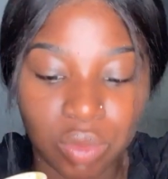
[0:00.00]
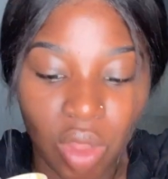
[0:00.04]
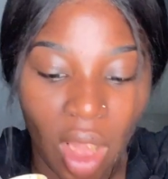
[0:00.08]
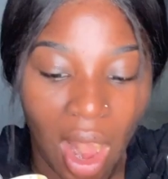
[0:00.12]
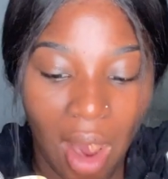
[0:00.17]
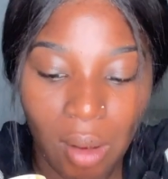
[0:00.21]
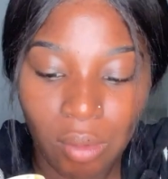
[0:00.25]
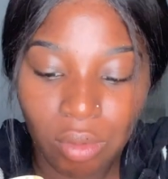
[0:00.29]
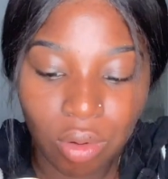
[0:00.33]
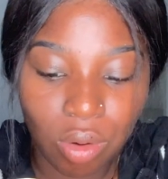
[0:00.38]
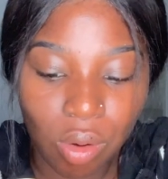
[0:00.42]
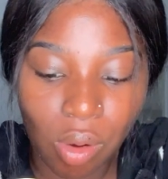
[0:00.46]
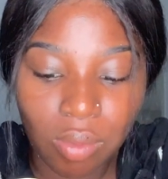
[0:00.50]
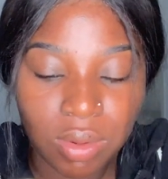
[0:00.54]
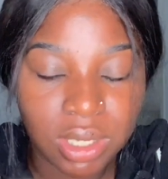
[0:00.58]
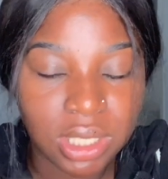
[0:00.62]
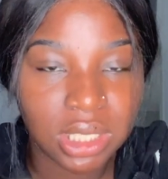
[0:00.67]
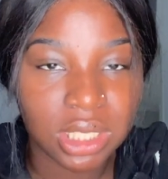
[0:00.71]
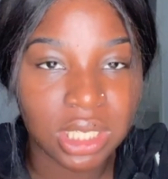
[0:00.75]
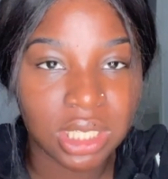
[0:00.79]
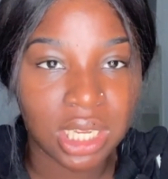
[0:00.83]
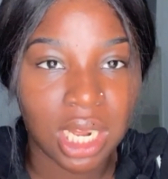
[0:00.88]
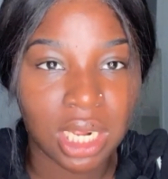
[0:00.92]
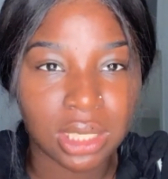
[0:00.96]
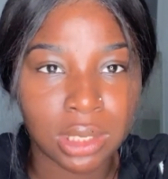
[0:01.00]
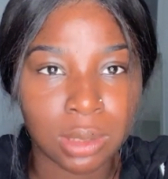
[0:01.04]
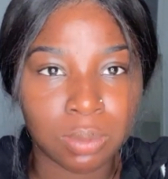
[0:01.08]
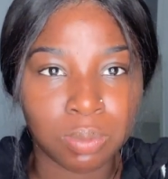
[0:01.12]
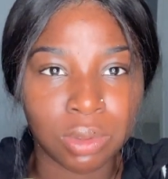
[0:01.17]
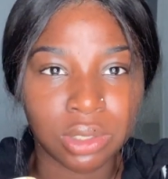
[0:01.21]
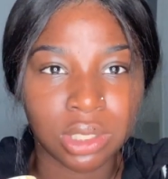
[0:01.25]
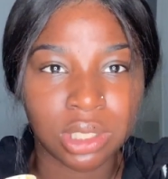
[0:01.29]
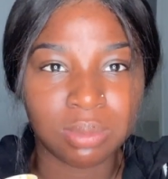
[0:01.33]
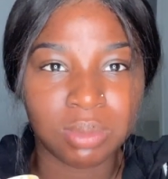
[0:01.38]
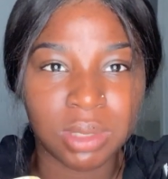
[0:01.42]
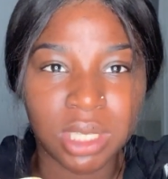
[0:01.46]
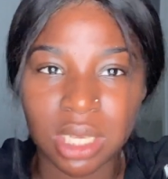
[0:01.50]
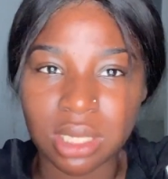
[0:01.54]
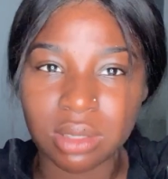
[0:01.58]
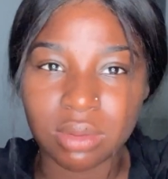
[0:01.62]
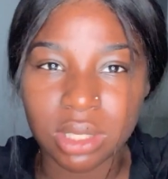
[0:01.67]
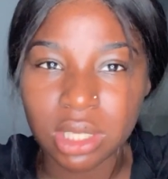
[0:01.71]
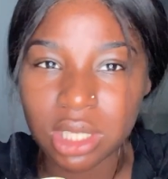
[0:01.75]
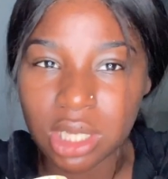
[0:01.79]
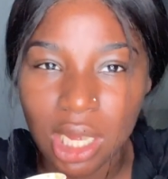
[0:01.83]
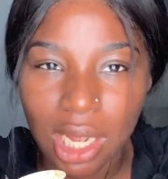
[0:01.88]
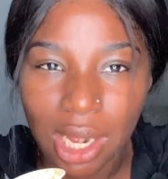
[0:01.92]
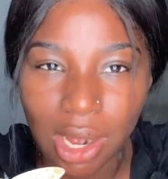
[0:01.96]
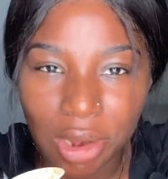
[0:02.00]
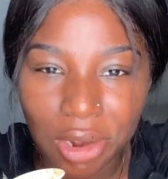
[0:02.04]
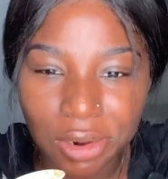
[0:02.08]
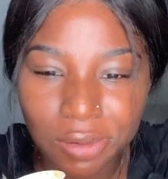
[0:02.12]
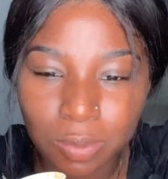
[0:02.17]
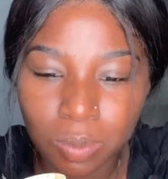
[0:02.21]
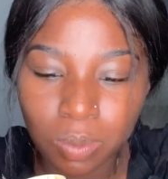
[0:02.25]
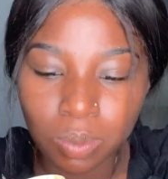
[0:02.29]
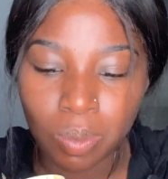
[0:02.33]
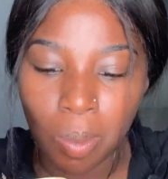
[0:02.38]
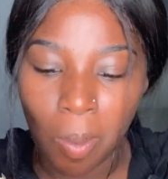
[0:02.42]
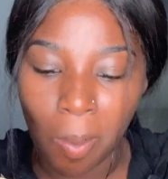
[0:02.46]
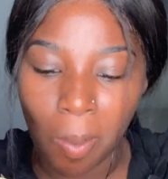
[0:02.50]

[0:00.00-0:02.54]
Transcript: I will always think that's important, because what the hell,